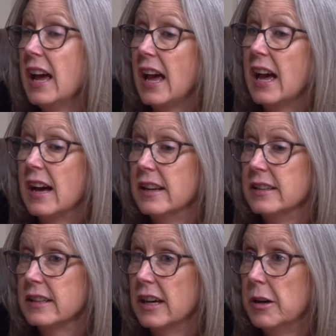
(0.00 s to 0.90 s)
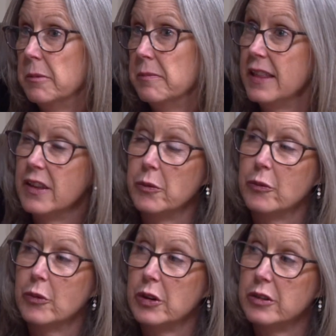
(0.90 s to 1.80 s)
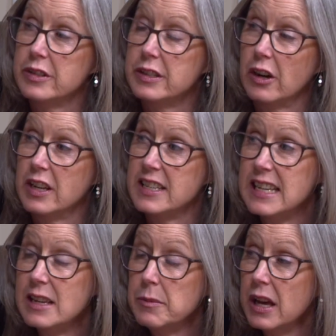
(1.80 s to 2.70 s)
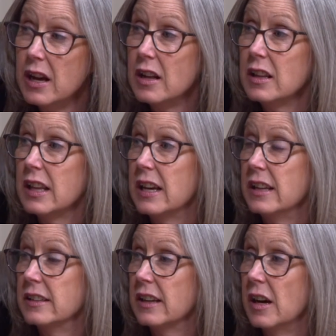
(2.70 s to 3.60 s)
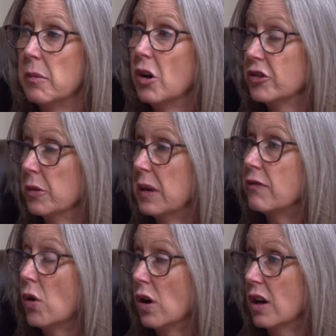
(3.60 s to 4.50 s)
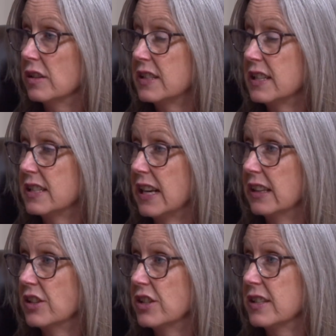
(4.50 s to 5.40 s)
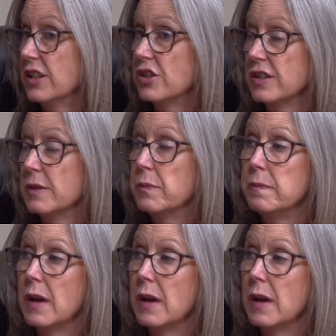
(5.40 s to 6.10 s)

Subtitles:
And then we're starting to email and also make phone calls to state legislatures and